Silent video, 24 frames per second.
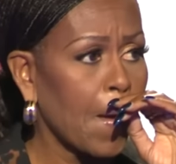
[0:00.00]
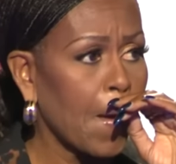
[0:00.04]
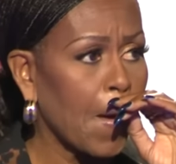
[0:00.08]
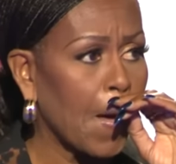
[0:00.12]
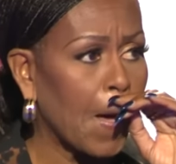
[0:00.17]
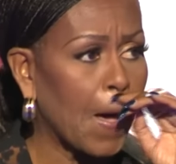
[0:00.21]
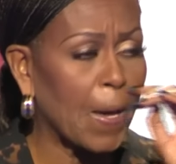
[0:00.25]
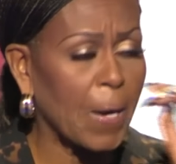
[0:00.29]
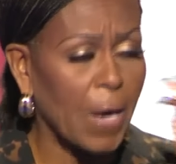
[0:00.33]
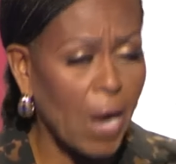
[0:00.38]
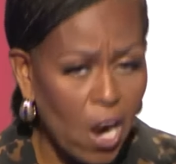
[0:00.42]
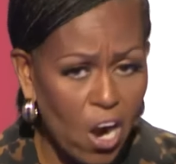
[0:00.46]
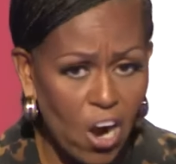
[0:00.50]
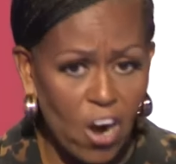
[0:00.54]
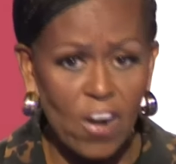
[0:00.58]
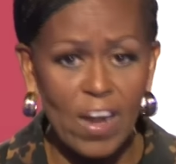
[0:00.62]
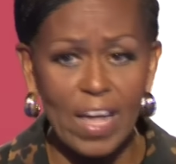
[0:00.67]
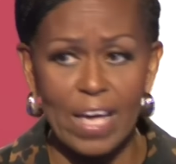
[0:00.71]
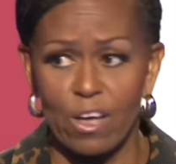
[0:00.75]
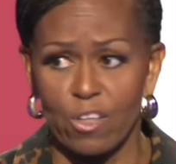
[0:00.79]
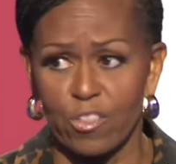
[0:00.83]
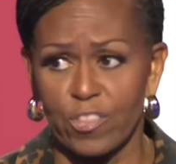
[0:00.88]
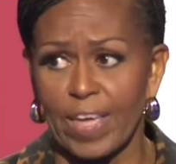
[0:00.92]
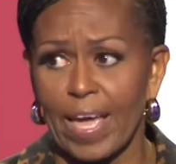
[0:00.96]
on our
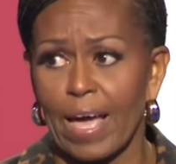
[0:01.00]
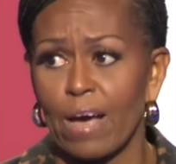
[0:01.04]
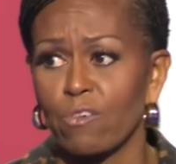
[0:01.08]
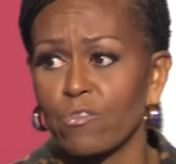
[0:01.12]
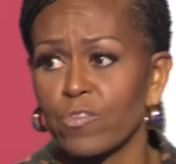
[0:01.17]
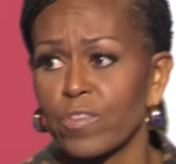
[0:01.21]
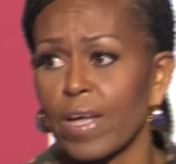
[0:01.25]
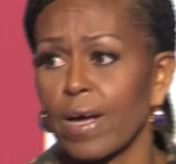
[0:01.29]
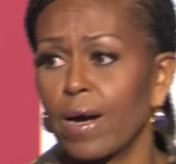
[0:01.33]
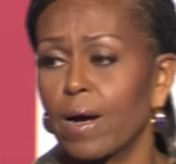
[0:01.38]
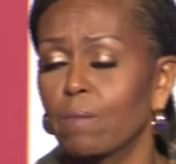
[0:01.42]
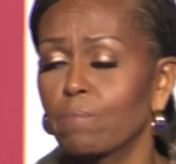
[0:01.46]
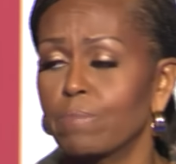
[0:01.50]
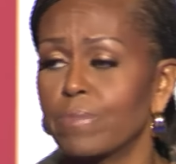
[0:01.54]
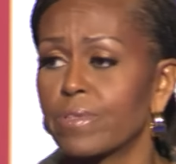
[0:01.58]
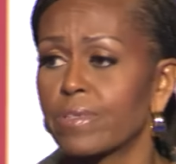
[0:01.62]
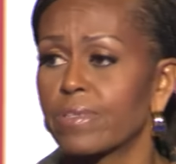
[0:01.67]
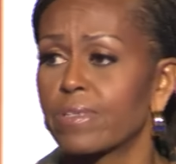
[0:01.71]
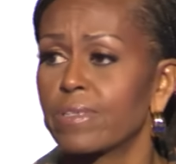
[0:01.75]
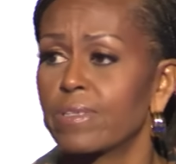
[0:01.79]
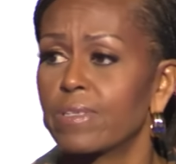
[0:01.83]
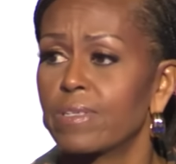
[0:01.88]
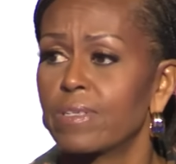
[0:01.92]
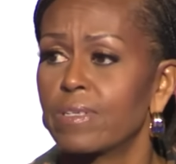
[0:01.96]
health
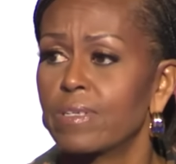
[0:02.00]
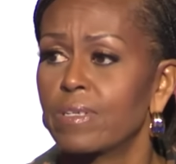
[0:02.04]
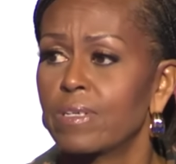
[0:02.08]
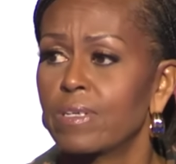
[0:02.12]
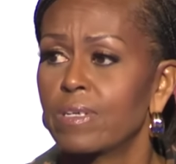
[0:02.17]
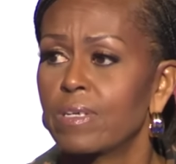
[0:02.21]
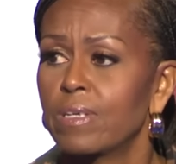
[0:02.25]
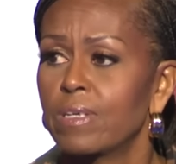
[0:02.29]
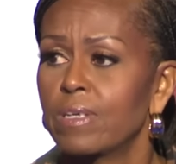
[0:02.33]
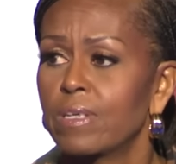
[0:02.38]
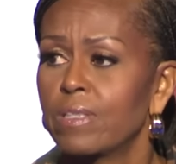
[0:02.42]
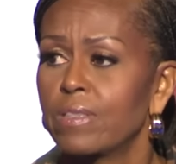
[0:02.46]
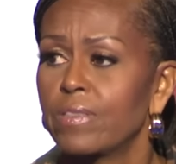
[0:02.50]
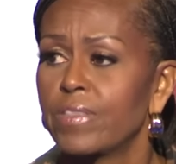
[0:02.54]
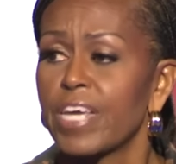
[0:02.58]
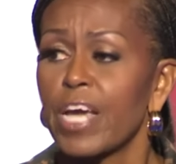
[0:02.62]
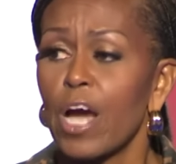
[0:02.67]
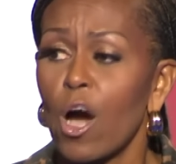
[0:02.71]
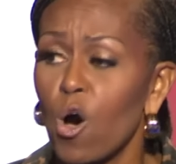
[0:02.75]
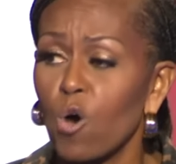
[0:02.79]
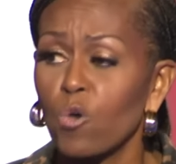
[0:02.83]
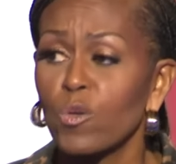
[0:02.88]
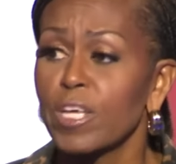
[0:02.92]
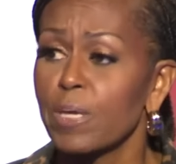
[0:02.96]
outcomes. The
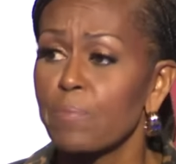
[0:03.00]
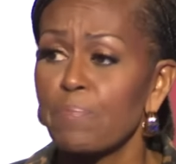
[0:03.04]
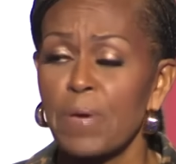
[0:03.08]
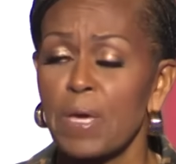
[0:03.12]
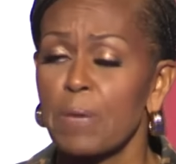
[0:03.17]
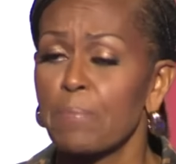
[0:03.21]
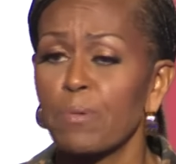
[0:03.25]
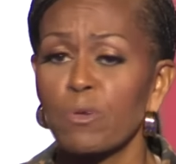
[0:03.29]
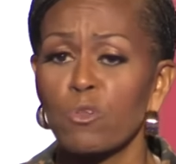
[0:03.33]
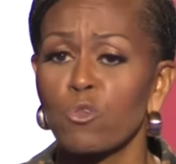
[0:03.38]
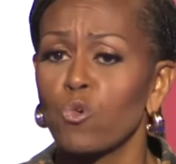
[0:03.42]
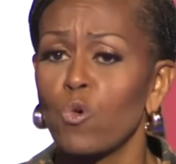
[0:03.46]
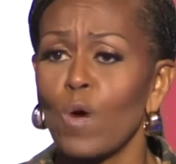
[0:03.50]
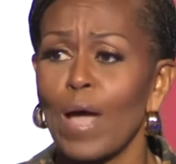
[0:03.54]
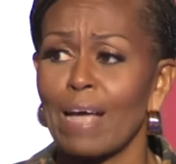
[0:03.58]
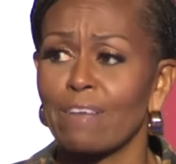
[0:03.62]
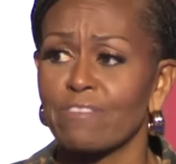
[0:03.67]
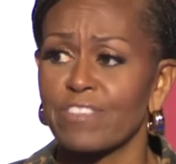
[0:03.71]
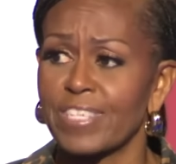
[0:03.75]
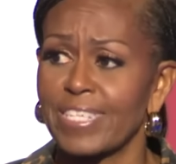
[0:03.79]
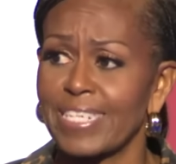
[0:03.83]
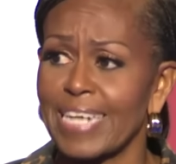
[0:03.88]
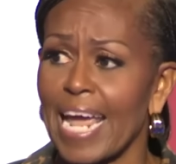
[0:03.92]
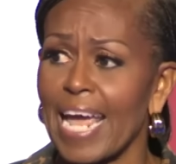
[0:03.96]
only people who have
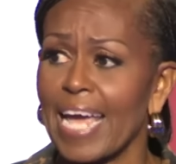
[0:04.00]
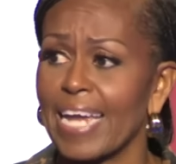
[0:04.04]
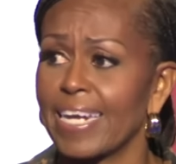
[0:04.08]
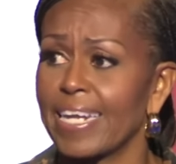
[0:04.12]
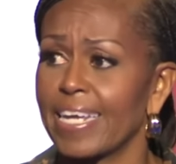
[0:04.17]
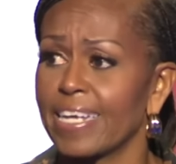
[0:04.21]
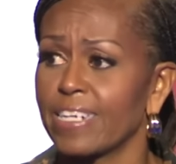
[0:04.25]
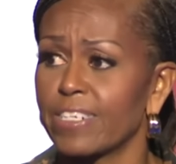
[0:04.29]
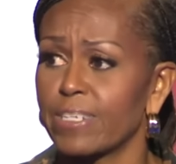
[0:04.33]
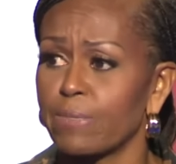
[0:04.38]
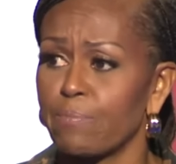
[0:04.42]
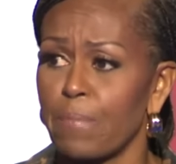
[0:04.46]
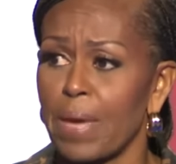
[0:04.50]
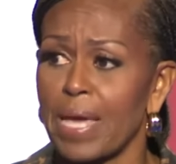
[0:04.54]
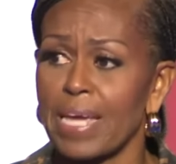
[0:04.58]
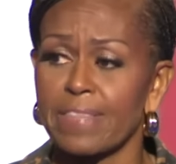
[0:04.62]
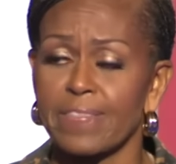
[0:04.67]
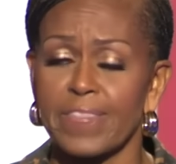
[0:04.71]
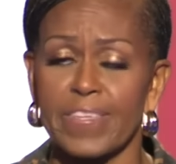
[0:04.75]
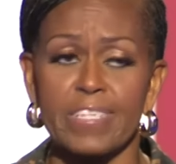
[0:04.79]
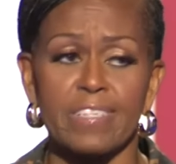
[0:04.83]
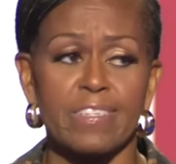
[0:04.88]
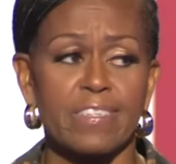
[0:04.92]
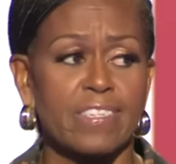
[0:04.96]
standing to
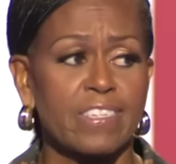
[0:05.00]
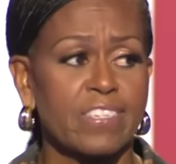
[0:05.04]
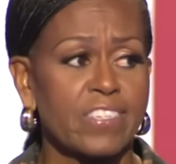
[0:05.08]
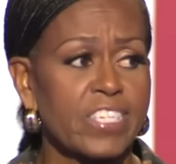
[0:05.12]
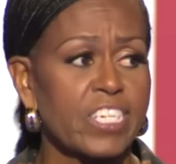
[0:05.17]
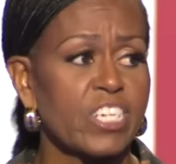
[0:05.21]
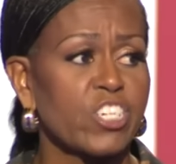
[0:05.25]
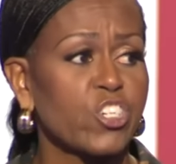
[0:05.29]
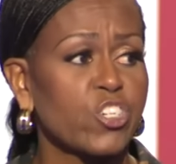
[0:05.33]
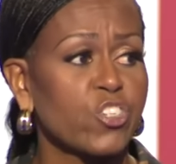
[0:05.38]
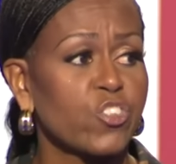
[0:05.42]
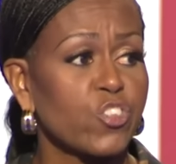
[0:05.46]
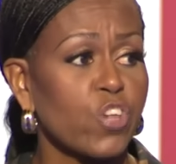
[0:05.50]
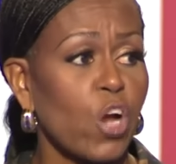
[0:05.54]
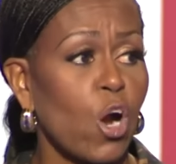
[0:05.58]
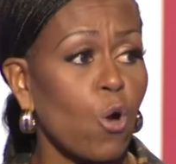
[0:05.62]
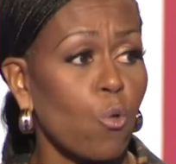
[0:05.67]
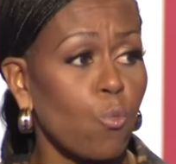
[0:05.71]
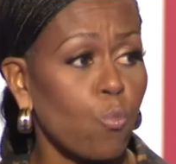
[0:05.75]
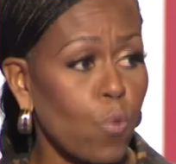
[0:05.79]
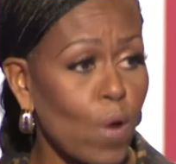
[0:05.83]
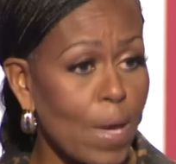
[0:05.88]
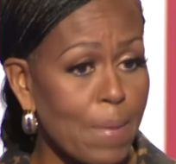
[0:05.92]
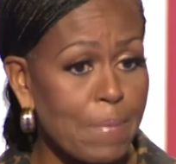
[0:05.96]
make these decisions are
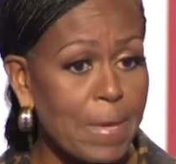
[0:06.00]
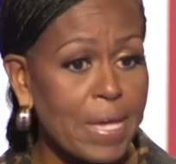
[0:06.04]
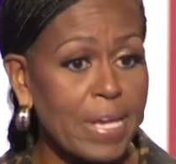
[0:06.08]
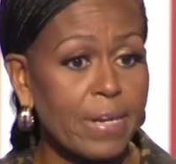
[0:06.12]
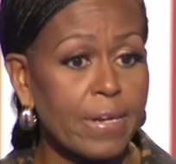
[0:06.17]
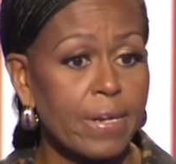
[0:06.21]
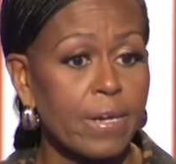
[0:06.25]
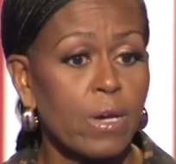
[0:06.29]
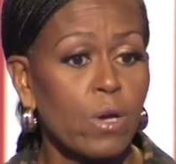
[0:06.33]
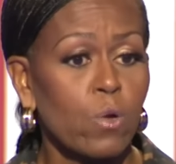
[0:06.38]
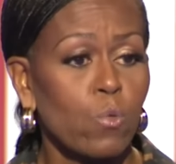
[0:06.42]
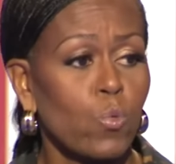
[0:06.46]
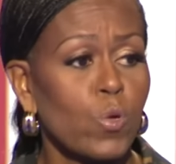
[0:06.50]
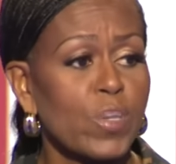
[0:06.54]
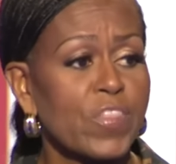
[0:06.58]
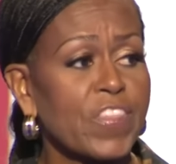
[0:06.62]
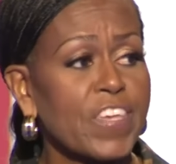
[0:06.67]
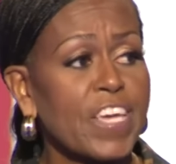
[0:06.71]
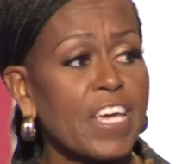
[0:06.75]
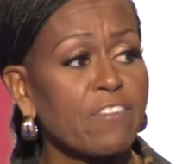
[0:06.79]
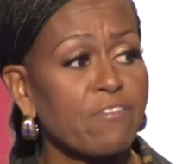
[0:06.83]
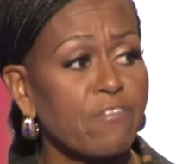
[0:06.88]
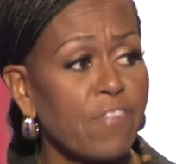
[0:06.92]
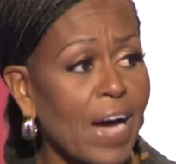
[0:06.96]
women with
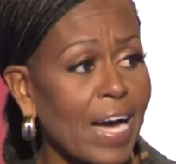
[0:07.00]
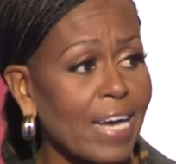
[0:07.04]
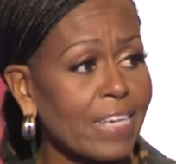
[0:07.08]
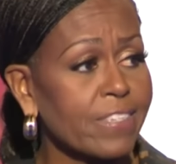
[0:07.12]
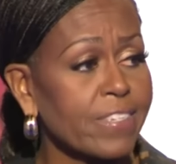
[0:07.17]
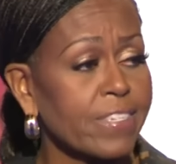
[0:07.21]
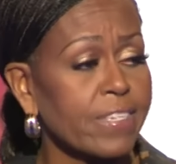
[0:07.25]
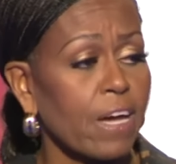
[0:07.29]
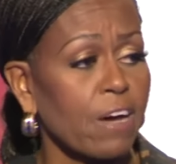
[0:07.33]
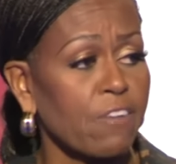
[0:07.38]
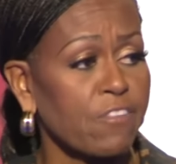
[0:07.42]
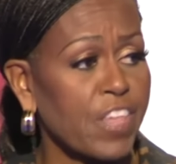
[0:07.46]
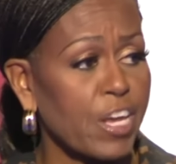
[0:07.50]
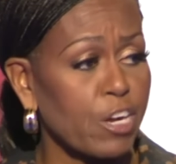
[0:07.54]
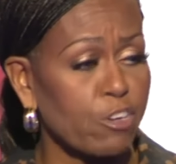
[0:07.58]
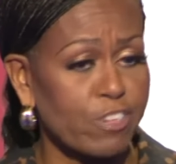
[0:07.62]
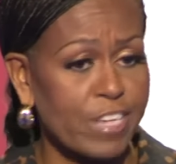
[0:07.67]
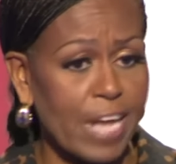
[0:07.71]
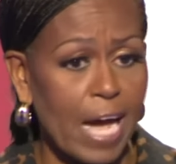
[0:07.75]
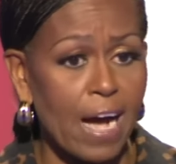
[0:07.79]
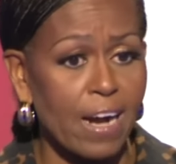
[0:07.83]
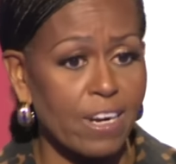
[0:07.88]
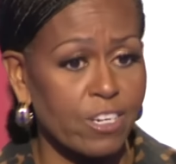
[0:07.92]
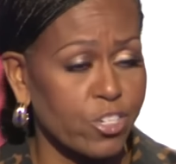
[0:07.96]
the advice of their
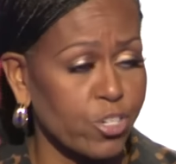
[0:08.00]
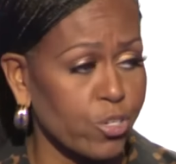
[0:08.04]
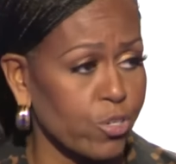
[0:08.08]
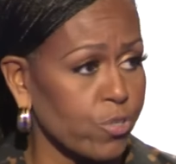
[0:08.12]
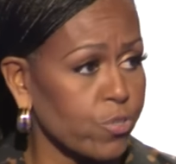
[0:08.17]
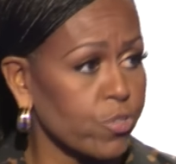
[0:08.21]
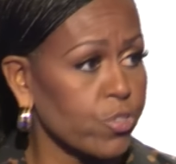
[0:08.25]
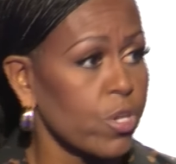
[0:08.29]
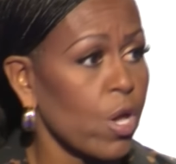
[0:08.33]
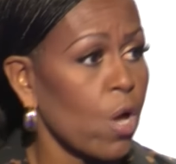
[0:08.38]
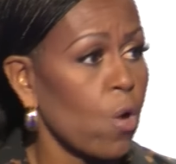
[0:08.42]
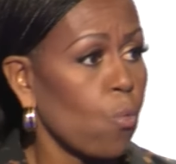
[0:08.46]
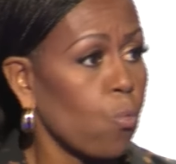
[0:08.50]
doctors.